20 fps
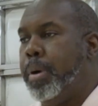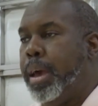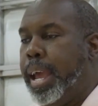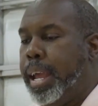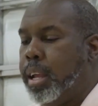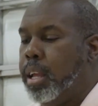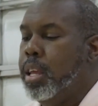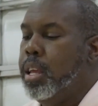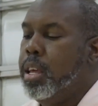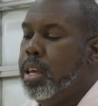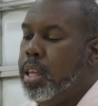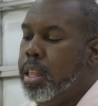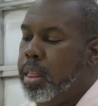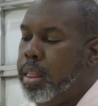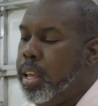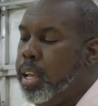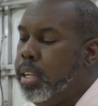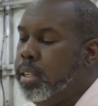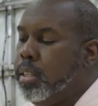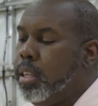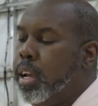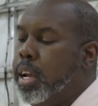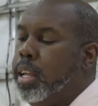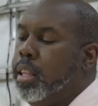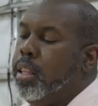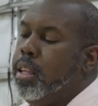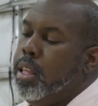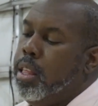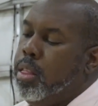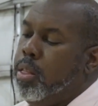back. Things like
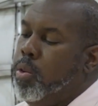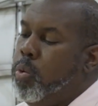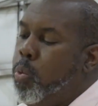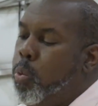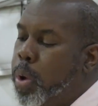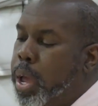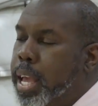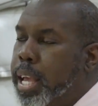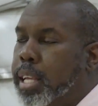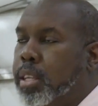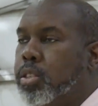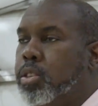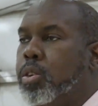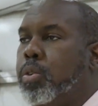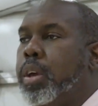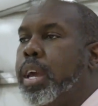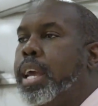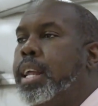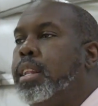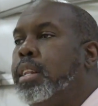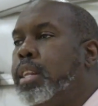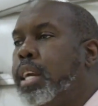the wings, okay?